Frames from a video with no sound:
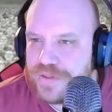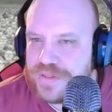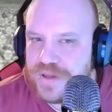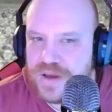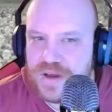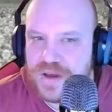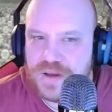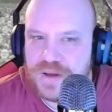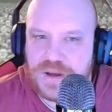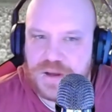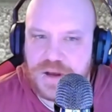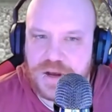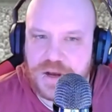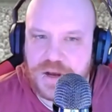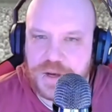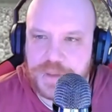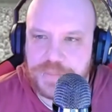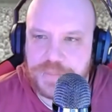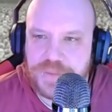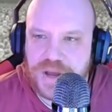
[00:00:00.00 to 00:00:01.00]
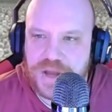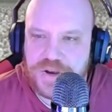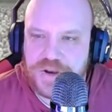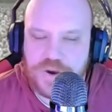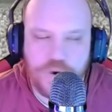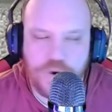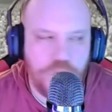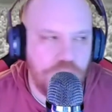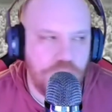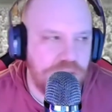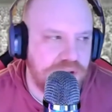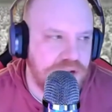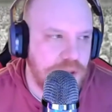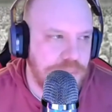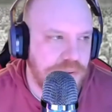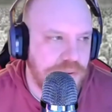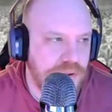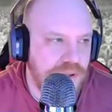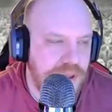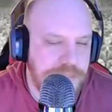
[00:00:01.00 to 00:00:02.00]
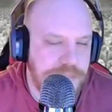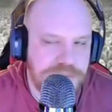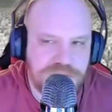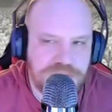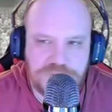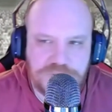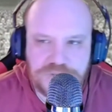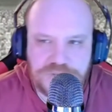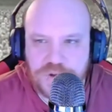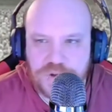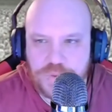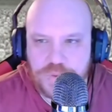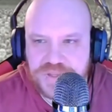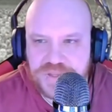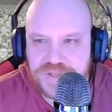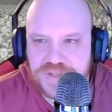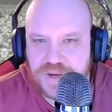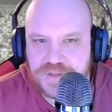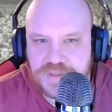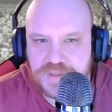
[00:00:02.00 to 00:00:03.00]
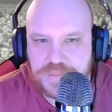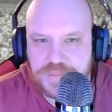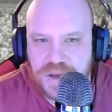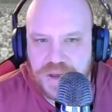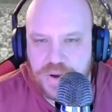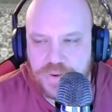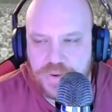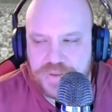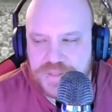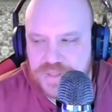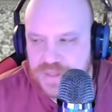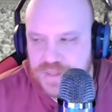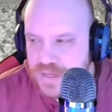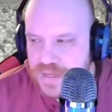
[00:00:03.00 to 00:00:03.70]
you. I know that a couple episodes ago we talked about